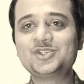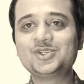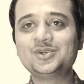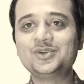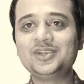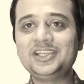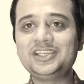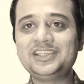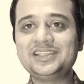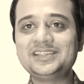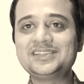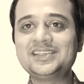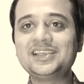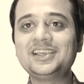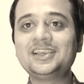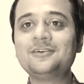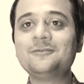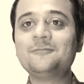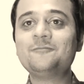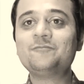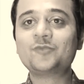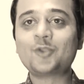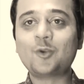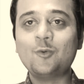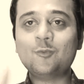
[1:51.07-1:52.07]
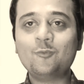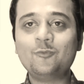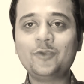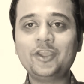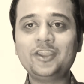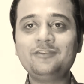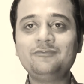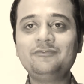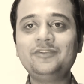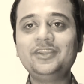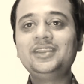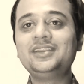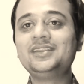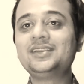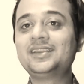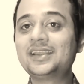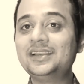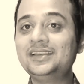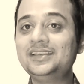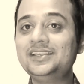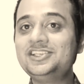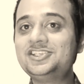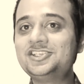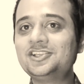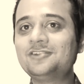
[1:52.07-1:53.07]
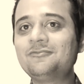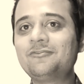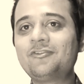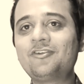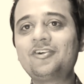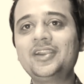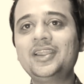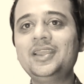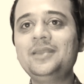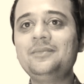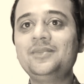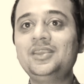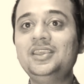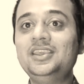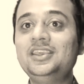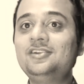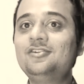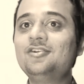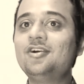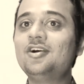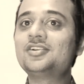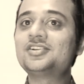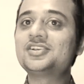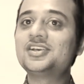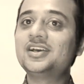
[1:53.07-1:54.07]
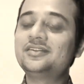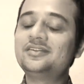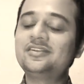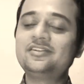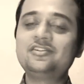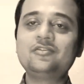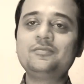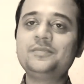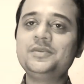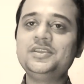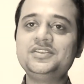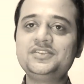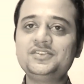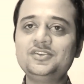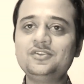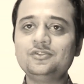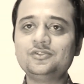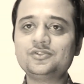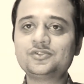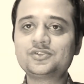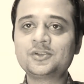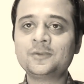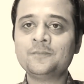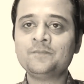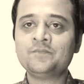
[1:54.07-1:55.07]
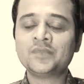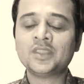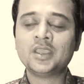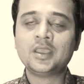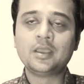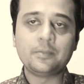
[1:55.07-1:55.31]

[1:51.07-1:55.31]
So it is a win-win condition for him. He got 100 rupees note.